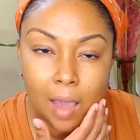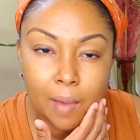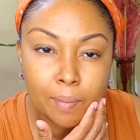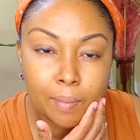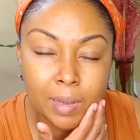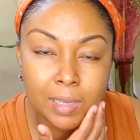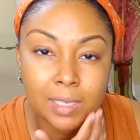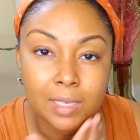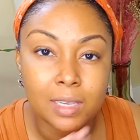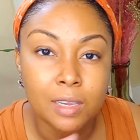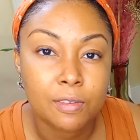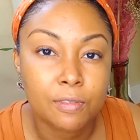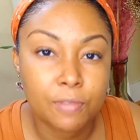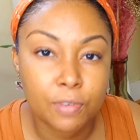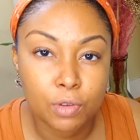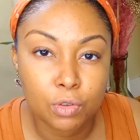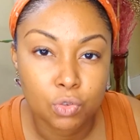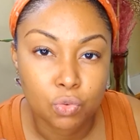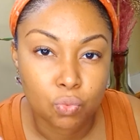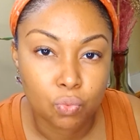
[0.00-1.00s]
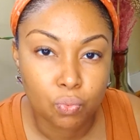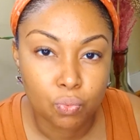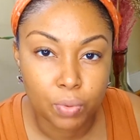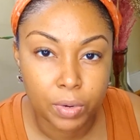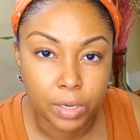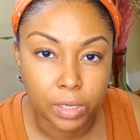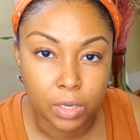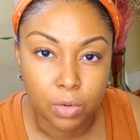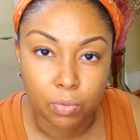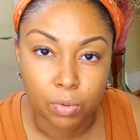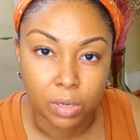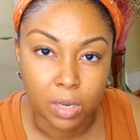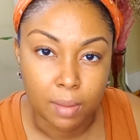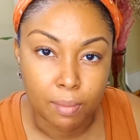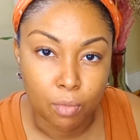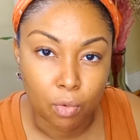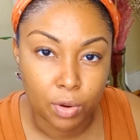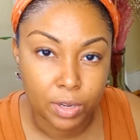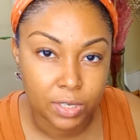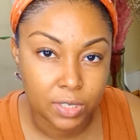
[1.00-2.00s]
my skin feels really
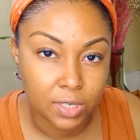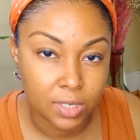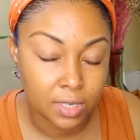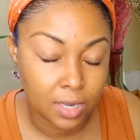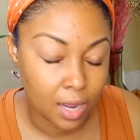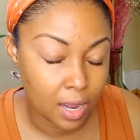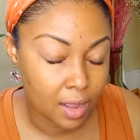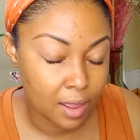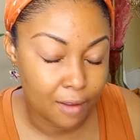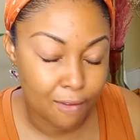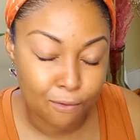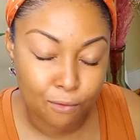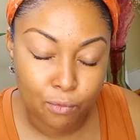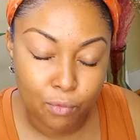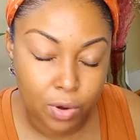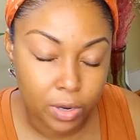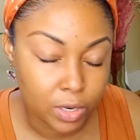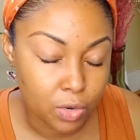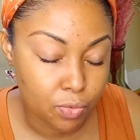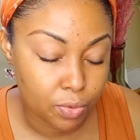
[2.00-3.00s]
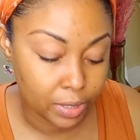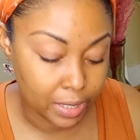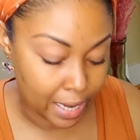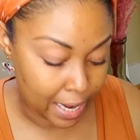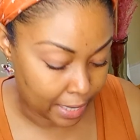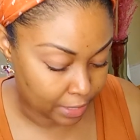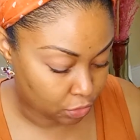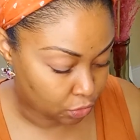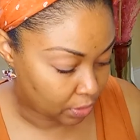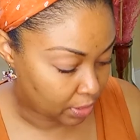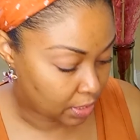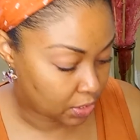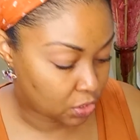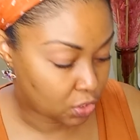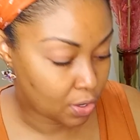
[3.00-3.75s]
moist, really hydrated.